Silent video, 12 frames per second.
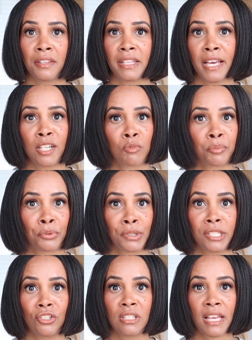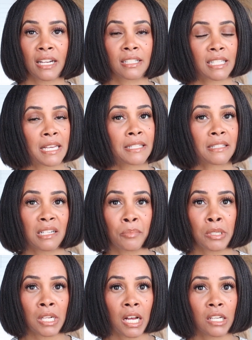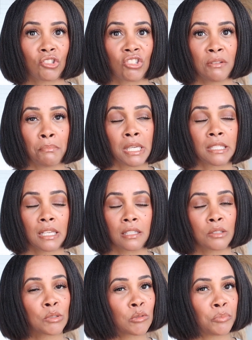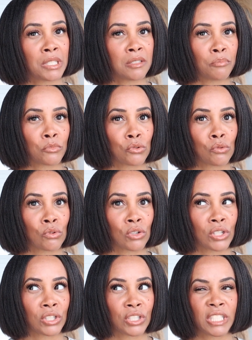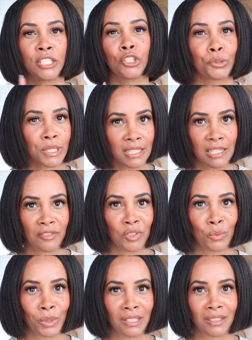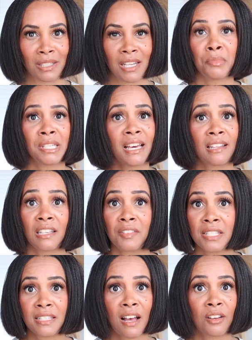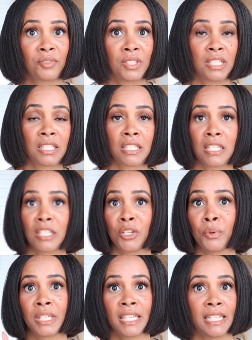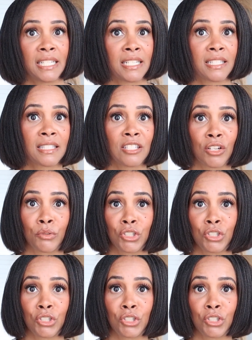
the animal print just kind of kicks it up a notch and makes it a little bit more interesting if you will but yeah i love this outfit it's you know again it's you know